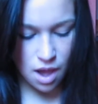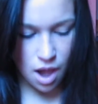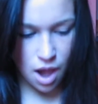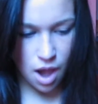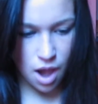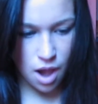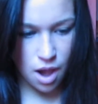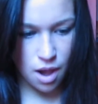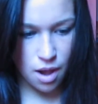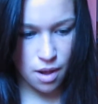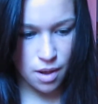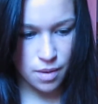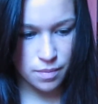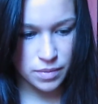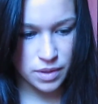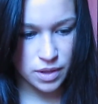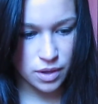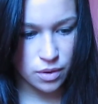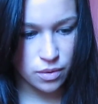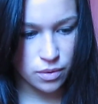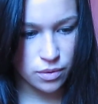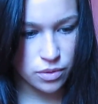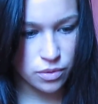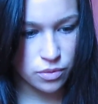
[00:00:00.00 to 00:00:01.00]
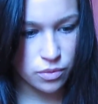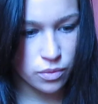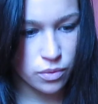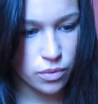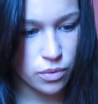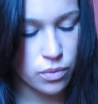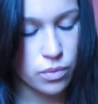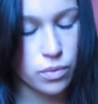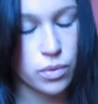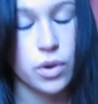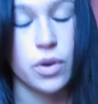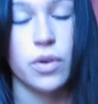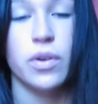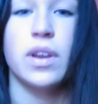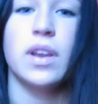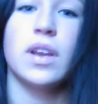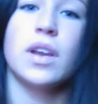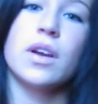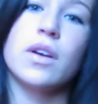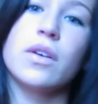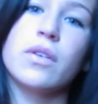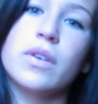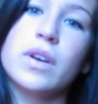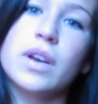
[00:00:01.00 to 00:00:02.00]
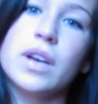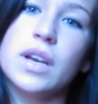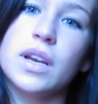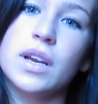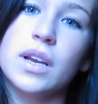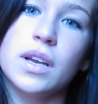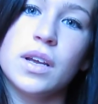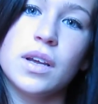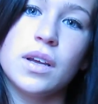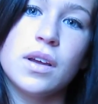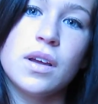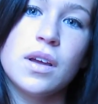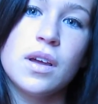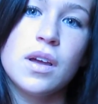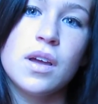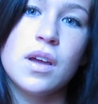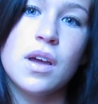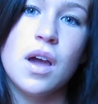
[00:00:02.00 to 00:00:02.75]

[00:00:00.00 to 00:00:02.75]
They go through your hearing,